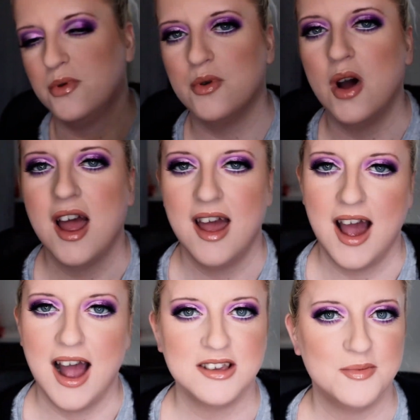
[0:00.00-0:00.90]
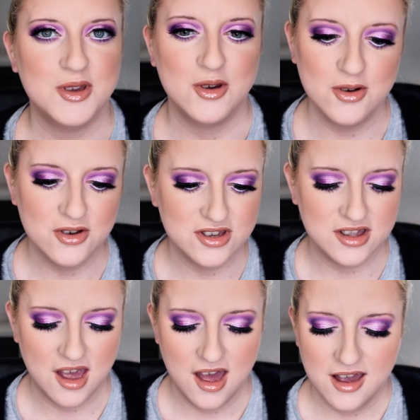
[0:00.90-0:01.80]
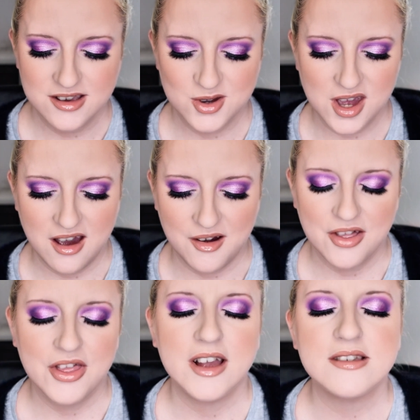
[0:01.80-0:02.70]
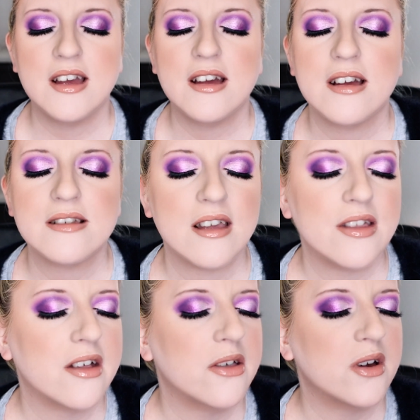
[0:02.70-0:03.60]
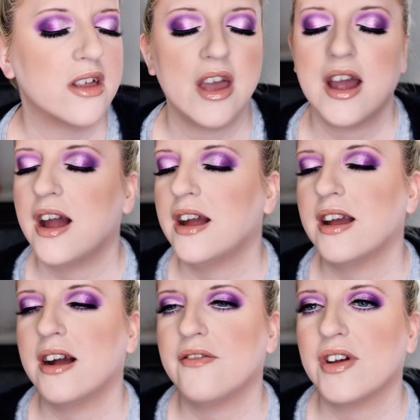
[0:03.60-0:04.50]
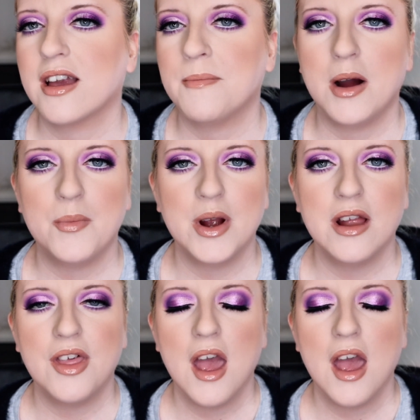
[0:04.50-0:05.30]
row has been used. So yeah, this is the look that I have come up with.